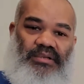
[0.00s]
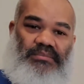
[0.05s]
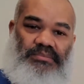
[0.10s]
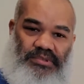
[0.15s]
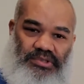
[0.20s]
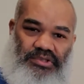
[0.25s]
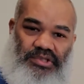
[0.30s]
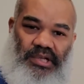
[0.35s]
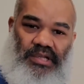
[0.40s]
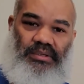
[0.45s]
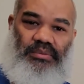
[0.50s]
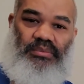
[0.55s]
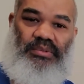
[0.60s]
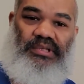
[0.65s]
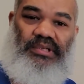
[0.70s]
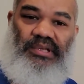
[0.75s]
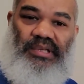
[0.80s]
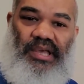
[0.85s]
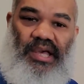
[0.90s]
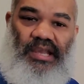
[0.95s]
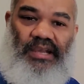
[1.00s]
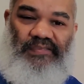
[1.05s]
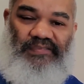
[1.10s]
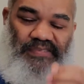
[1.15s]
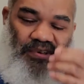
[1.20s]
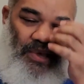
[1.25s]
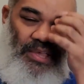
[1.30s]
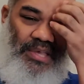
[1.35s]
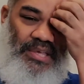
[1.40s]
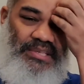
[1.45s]
I'm gonna try to read it kind of
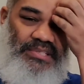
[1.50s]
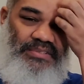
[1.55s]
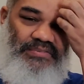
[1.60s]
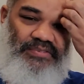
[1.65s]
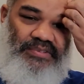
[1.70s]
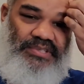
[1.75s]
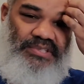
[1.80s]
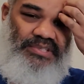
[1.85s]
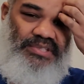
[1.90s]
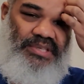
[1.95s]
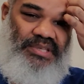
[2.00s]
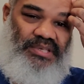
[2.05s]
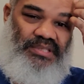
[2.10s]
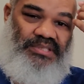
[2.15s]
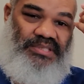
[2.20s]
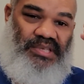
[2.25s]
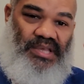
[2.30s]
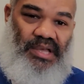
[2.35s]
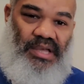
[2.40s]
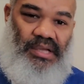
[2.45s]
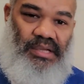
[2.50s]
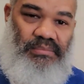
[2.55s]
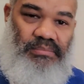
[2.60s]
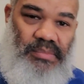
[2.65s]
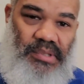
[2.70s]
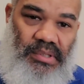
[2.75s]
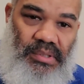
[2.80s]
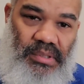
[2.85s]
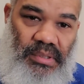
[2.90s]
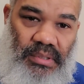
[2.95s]
fast for the sake of time,
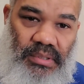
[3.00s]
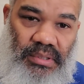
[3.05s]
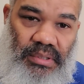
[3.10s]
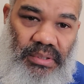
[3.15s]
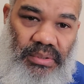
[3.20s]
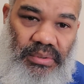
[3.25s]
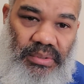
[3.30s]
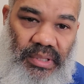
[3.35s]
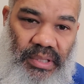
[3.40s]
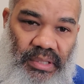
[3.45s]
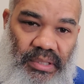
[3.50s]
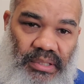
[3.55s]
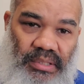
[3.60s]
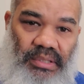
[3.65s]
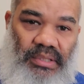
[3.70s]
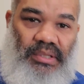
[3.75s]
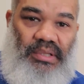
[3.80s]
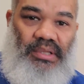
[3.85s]
okay.